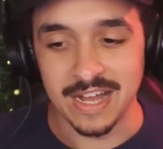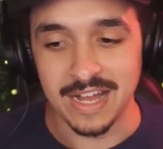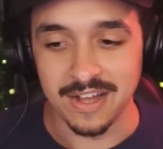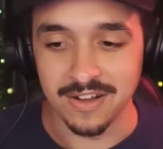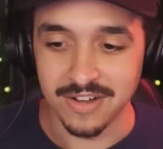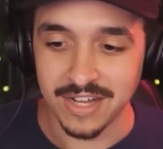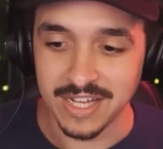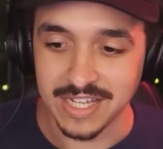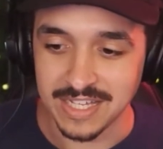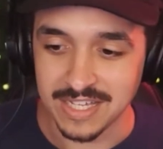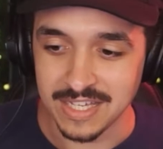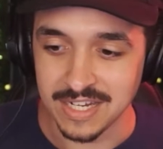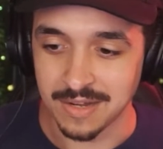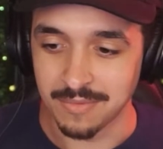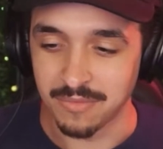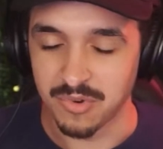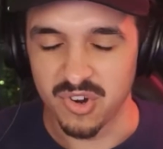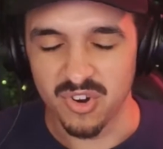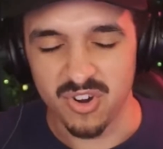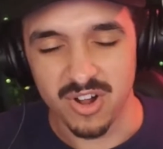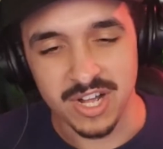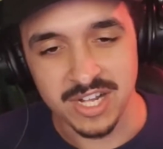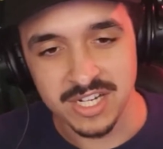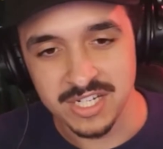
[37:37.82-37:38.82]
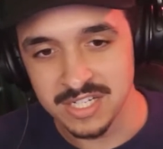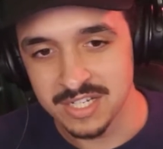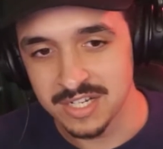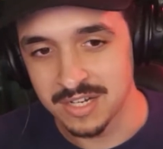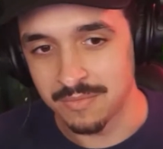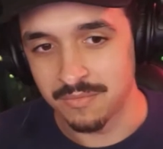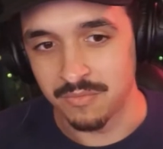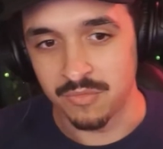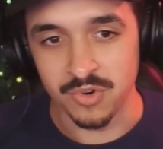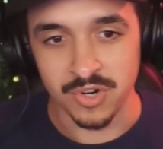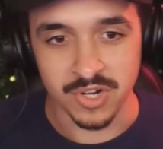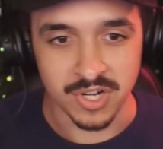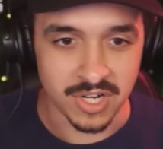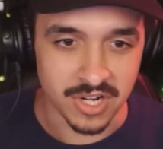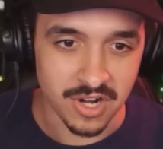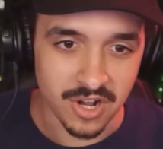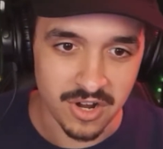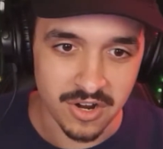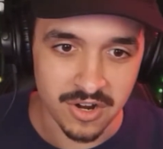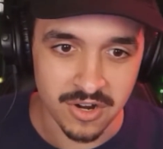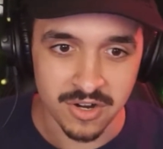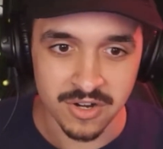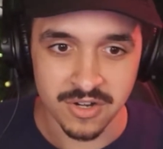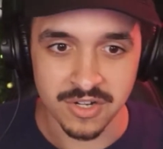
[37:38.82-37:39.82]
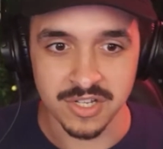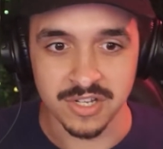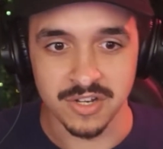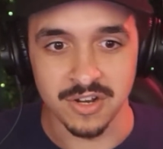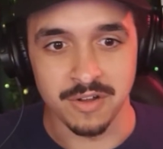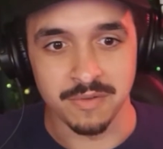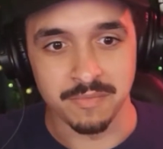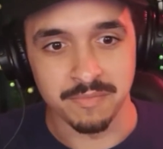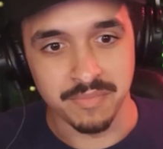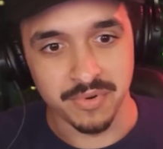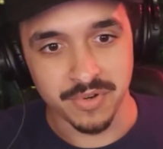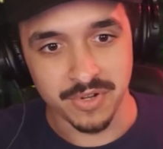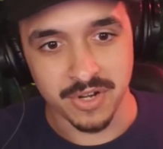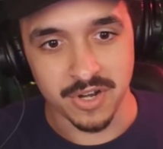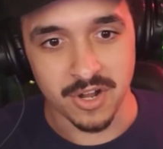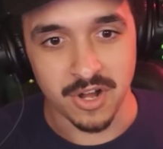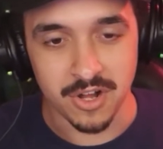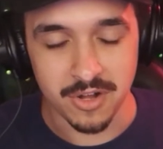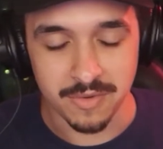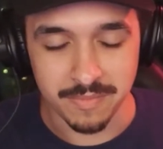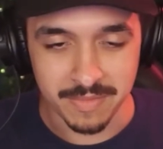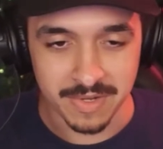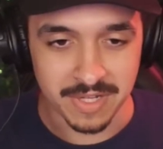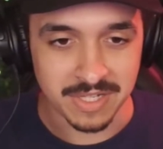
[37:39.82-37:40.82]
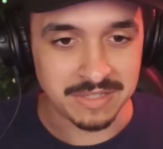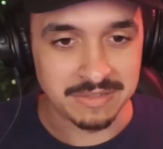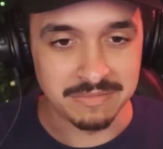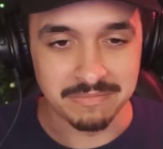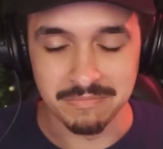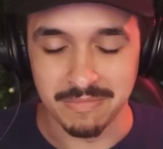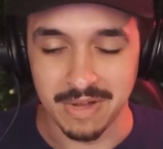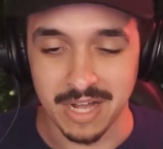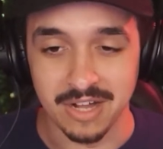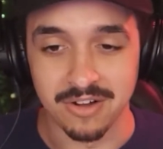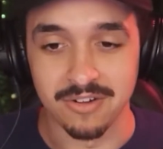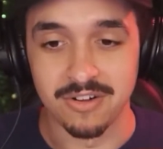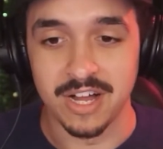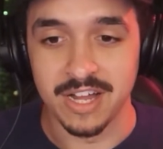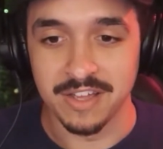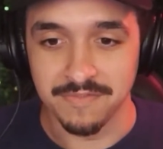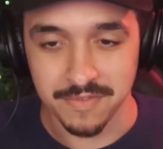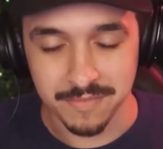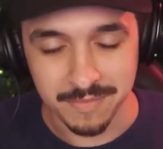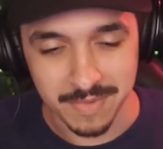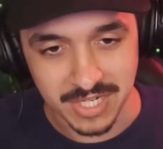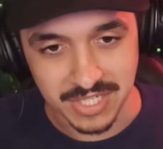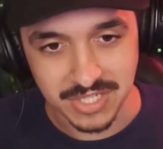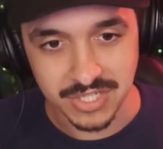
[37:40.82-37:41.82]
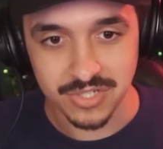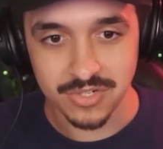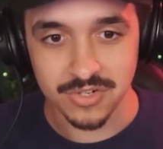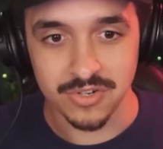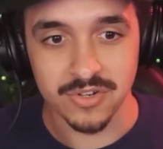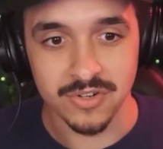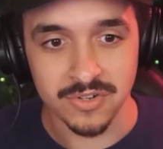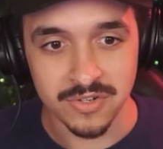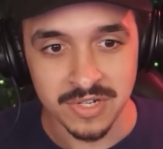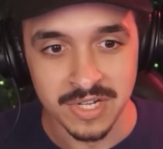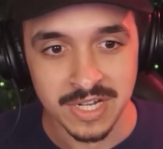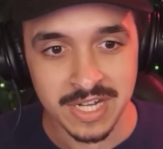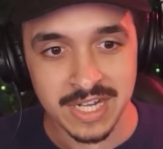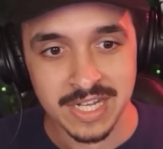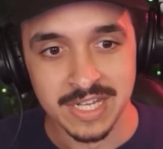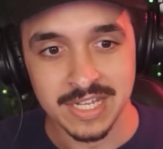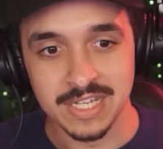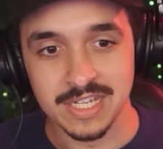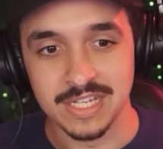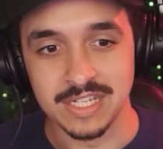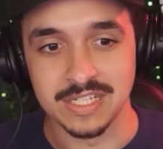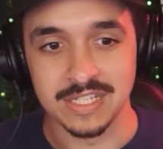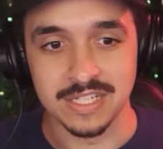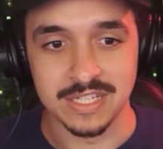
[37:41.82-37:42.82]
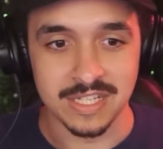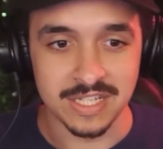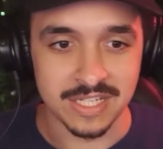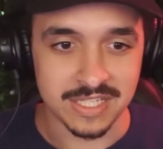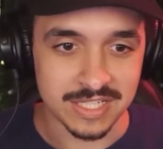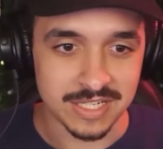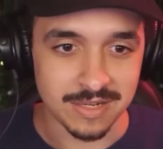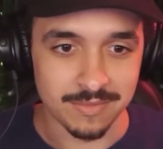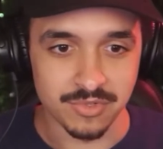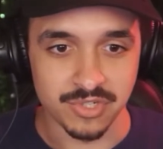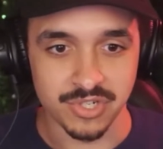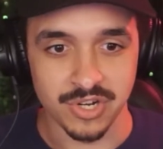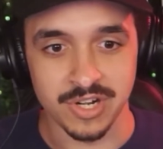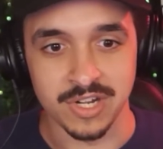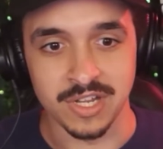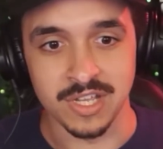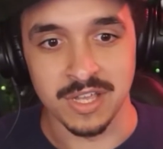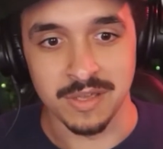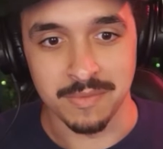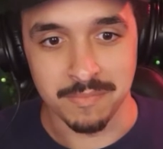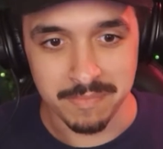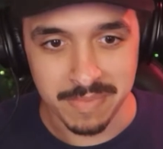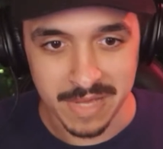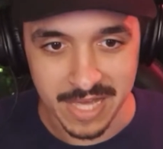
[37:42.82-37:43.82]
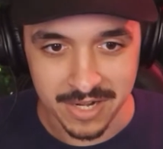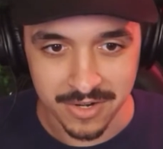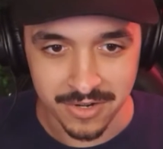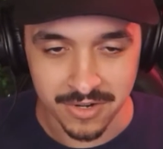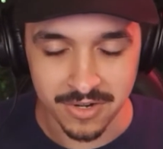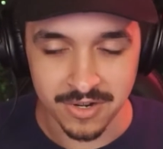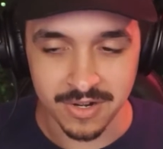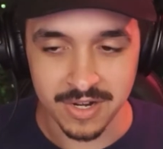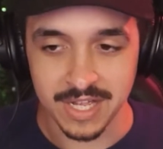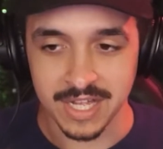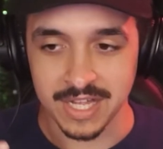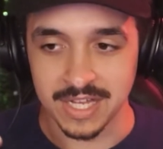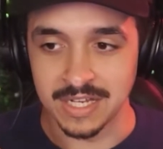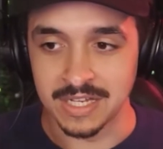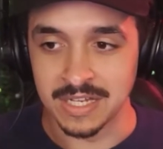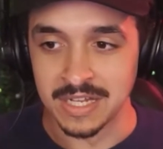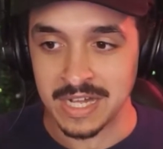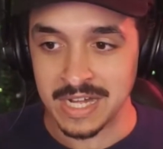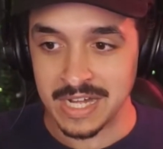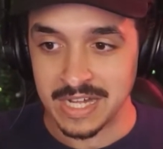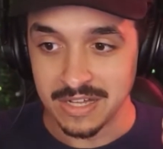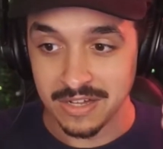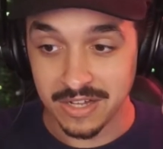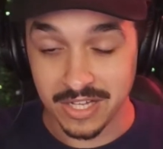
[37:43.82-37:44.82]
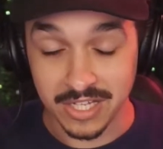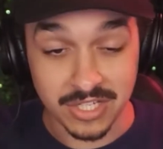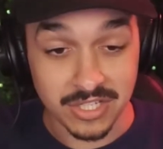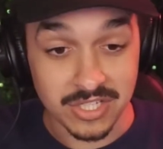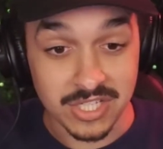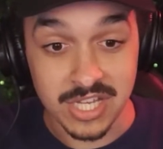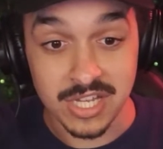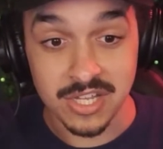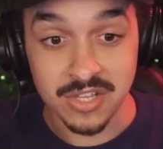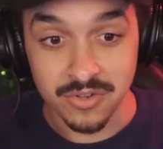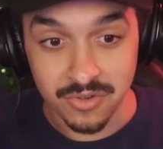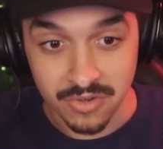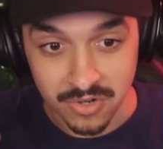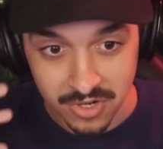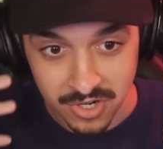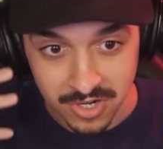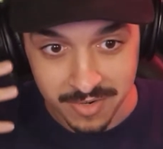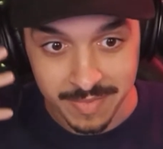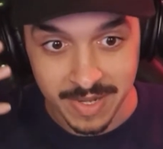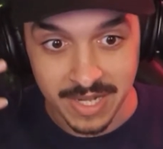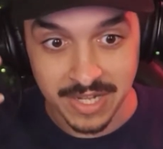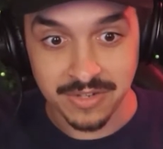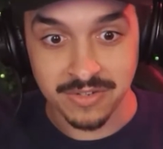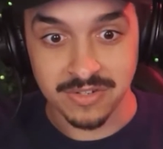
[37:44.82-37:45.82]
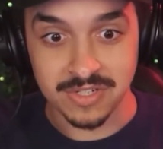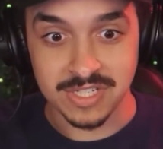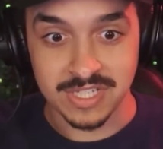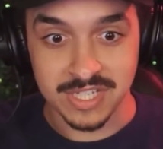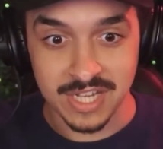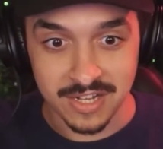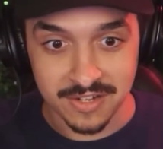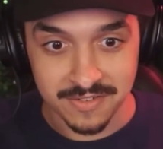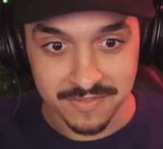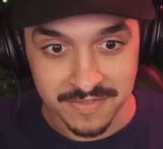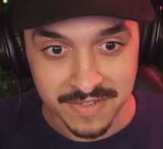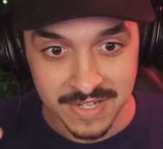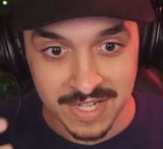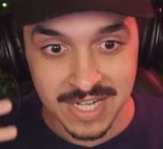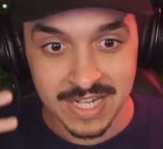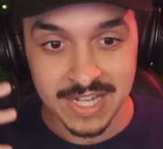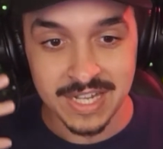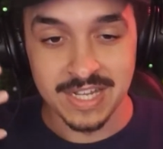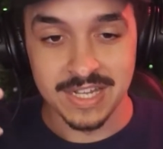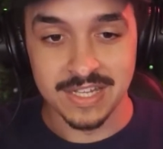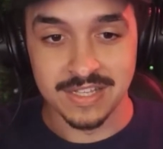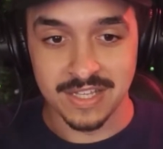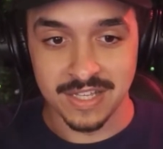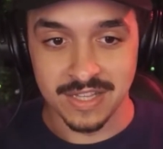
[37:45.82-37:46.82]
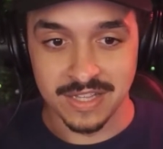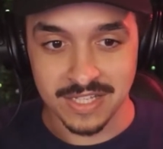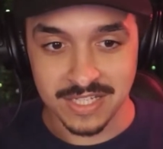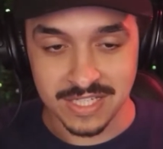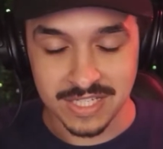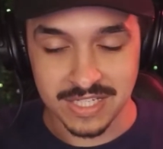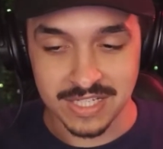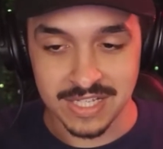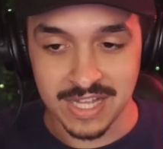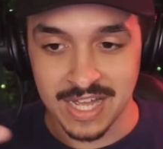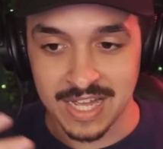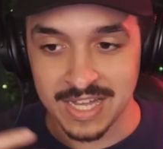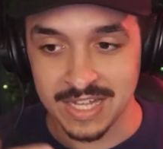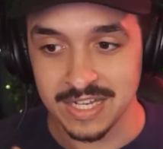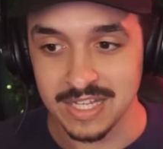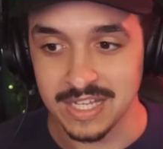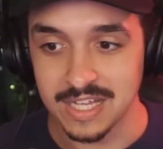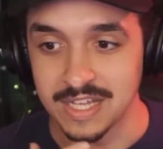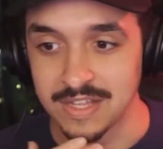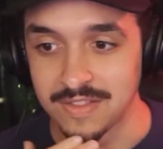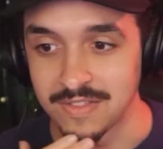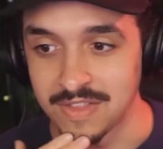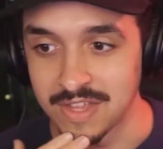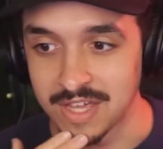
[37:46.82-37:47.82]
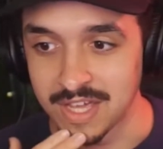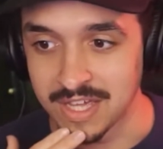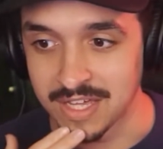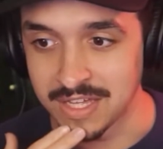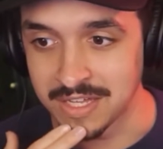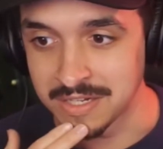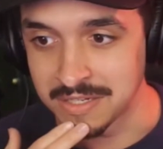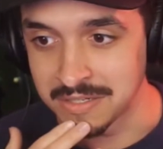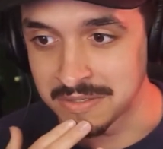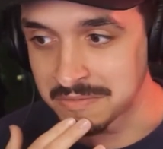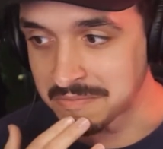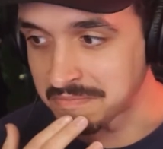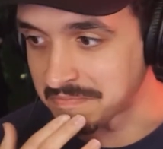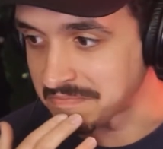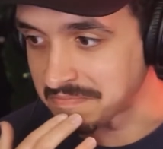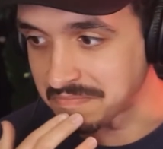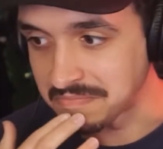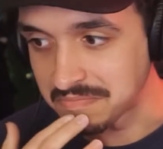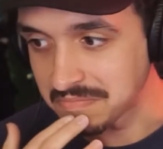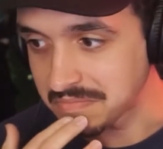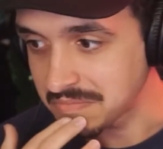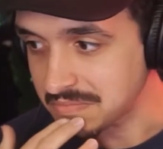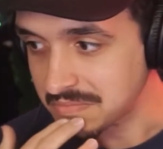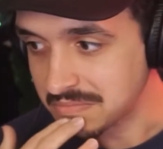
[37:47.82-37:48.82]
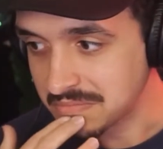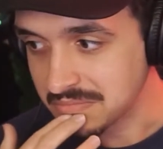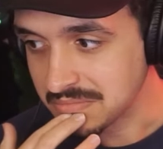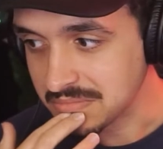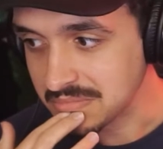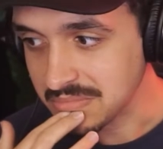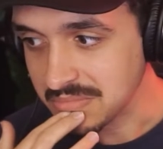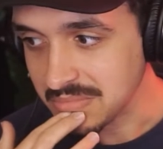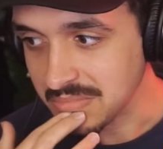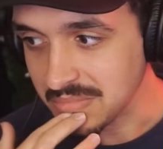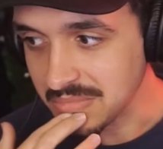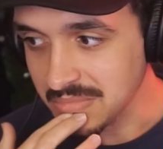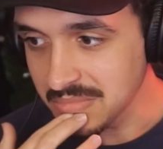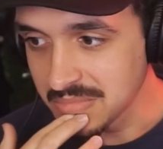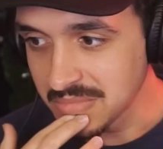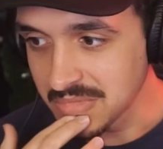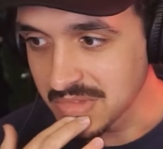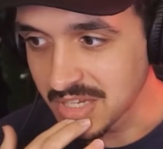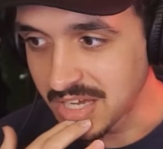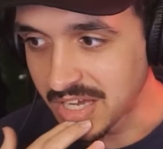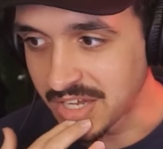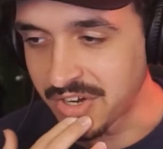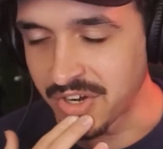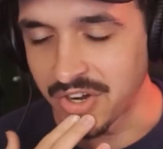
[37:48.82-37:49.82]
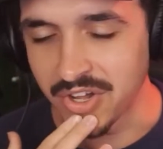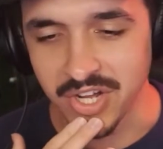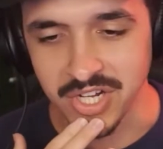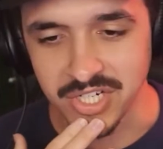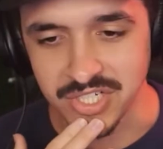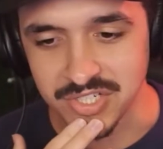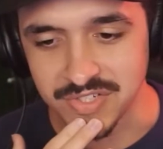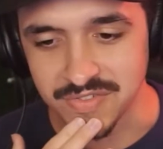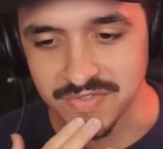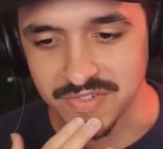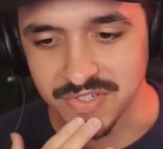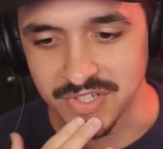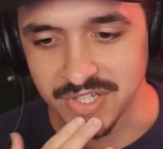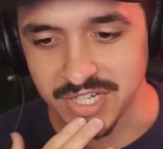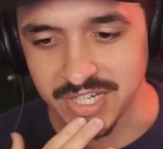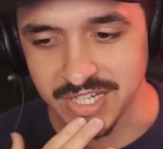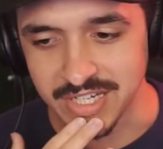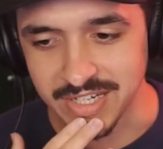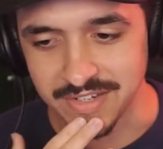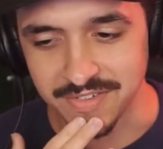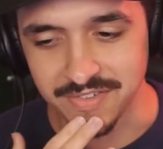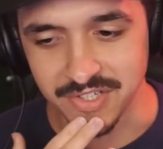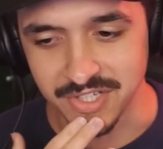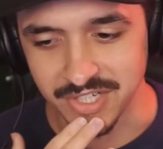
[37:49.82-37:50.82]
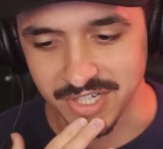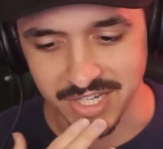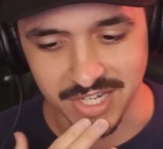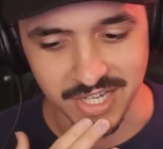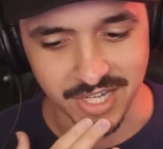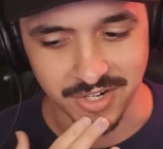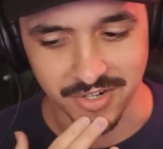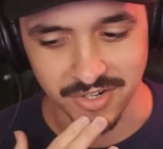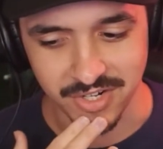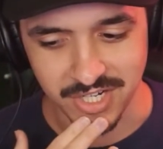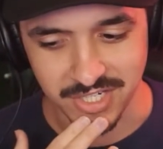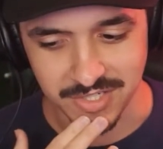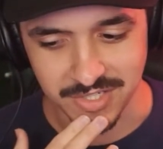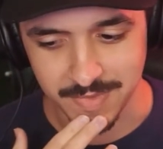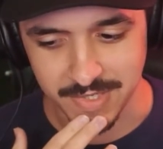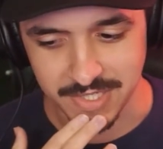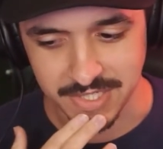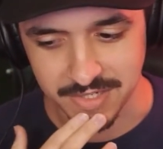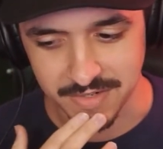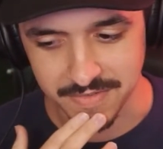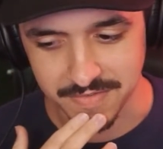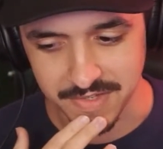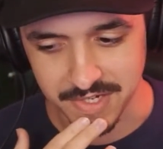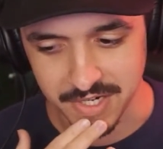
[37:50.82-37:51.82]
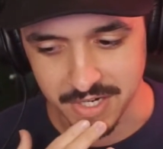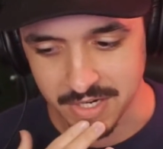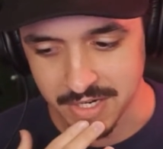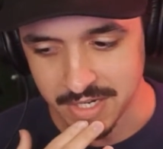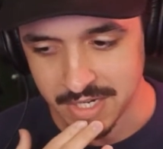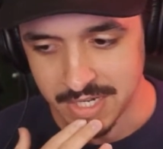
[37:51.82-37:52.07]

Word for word: I like it. I'm grinding. I'm working hard. You know, I'm putting all my, my life and my soul into this. And I'm trying to get better. And like you say, you learn about yourself and then this and that. And then I don't know. I just feel like I feel like I kind of lost myself there.